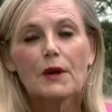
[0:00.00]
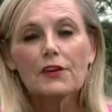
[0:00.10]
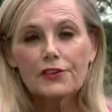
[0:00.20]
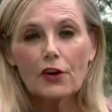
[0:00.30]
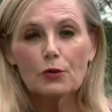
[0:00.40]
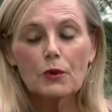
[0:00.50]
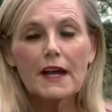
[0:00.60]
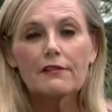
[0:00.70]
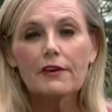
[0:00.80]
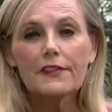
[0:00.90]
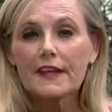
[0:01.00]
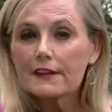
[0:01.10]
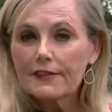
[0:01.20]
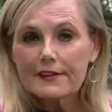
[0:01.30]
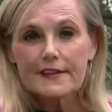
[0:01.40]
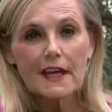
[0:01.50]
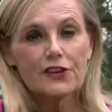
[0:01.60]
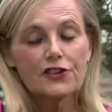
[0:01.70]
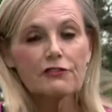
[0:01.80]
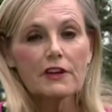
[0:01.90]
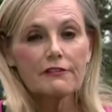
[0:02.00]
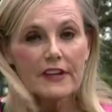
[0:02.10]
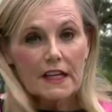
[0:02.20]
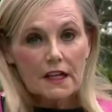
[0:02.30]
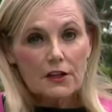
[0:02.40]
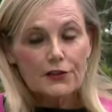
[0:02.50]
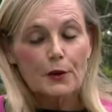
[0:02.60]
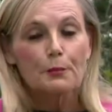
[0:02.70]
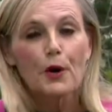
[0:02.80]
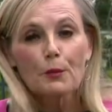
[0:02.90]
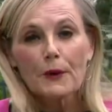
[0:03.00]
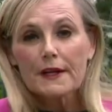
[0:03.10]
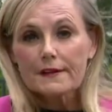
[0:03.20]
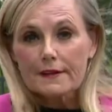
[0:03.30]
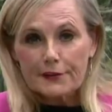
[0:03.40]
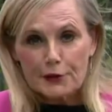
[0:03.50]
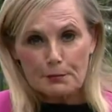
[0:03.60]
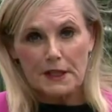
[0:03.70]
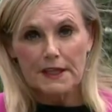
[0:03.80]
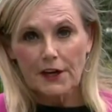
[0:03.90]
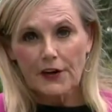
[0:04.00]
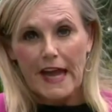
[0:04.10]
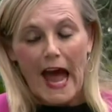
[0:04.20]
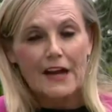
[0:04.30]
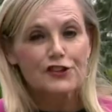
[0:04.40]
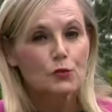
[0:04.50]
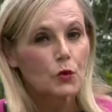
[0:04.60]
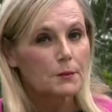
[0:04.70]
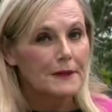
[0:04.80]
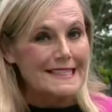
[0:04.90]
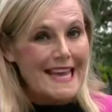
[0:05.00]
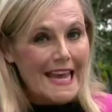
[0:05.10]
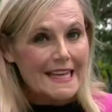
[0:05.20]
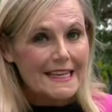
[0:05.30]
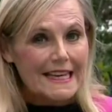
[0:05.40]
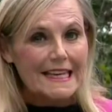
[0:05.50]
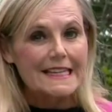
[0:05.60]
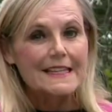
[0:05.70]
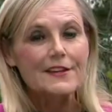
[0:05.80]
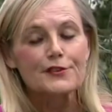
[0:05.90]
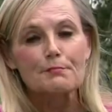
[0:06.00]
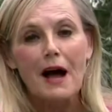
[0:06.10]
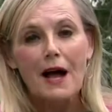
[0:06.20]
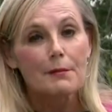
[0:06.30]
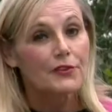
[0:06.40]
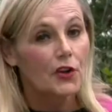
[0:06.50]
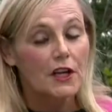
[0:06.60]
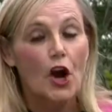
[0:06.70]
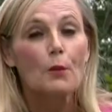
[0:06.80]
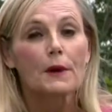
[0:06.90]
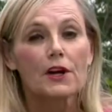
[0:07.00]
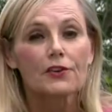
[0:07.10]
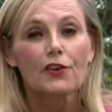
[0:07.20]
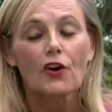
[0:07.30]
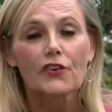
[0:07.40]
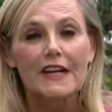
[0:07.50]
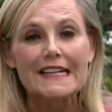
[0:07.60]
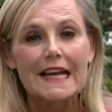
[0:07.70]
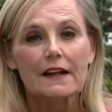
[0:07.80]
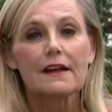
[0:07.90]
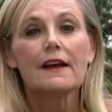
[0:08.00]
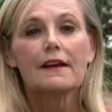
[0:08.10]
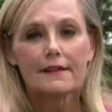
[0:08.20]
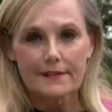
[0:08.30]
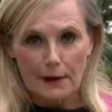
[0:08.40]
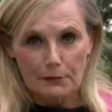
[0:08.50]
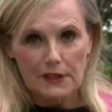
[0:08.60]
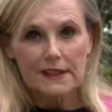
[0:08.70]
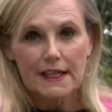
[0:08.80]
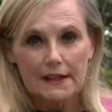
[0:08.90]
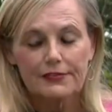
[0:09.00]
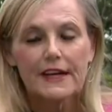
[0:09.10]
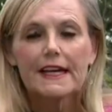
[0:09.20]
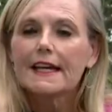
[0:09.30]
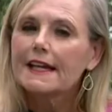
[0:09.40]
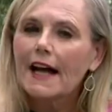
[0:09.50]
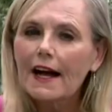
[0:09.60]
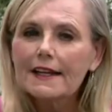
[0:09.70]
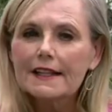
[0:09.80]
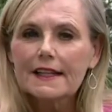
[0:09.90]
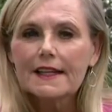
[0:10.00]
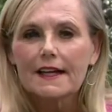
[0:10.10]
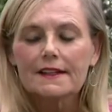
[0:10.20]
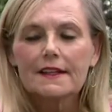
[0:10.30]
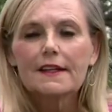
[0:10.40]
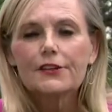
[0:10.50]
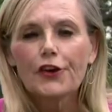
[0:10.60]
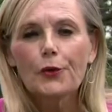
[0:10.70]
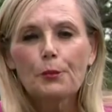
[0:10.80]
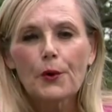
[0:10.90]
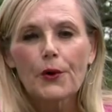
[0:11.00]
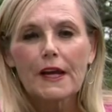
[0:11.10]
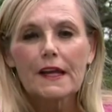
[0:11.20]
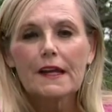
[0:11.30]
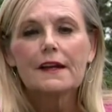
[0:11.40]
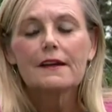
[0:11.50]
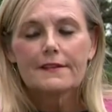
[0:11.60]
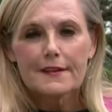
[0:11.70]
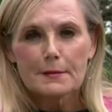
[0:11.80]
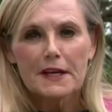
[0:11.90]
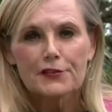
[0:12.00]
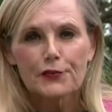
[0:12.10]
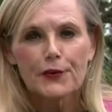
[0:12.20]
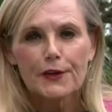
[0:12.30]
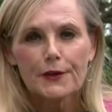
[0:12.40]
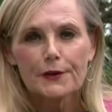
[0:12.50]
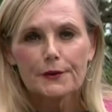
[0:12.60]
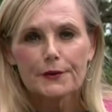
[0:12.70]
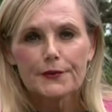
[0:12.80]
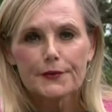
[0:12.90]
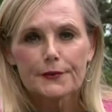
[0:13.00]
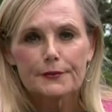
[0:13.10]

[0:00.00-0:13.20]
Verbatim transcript: we are told whatever the investigation reveals, appropriate disciplinary action will be taken. This mom is only hoping her daughter can get some relief. In Hialeah, Joan Murray, C B S four News.